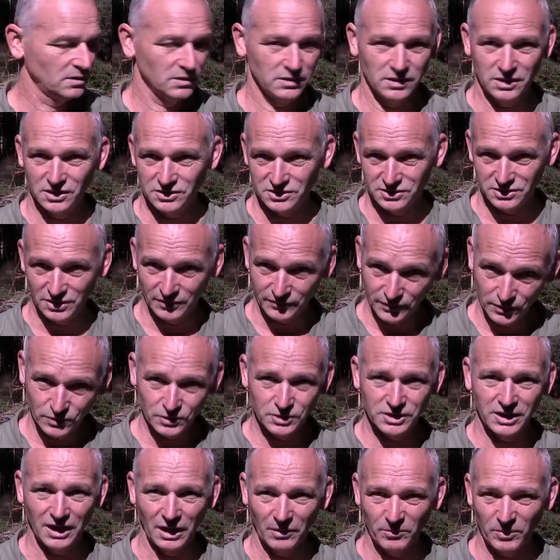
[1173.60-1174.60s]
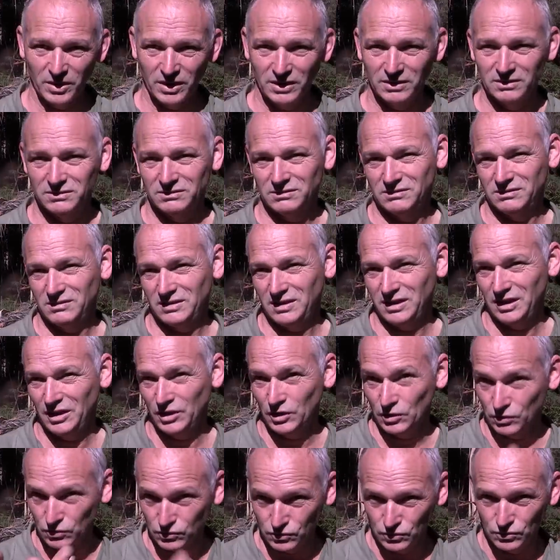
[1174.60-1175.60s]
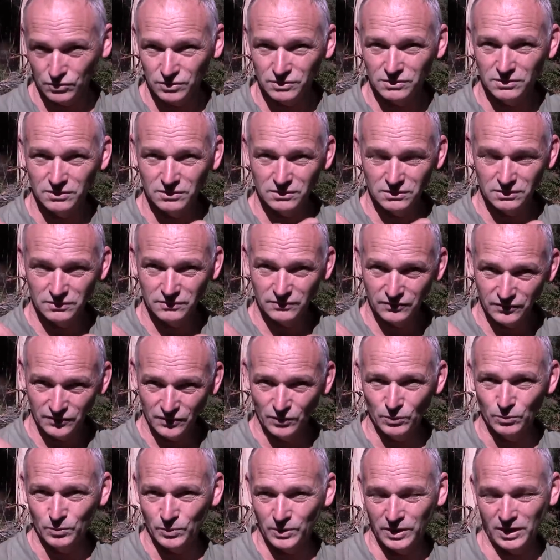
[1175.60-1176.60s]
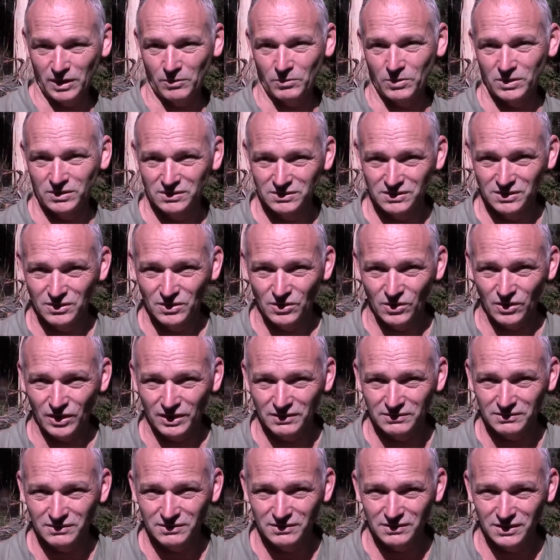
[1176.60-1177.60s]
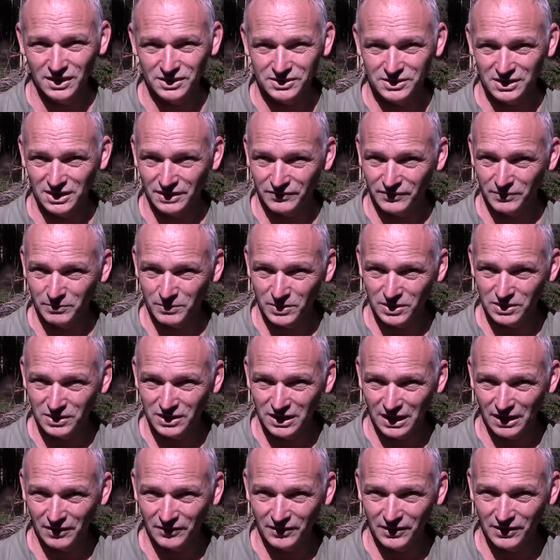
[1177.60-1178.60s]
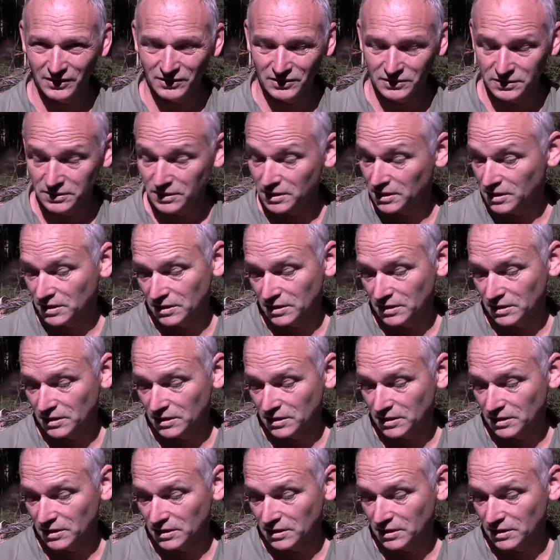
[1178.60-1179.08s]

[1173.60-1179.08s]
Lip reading: Get yourself a good camera and a good film camera. All right, that's enough of me carrying on.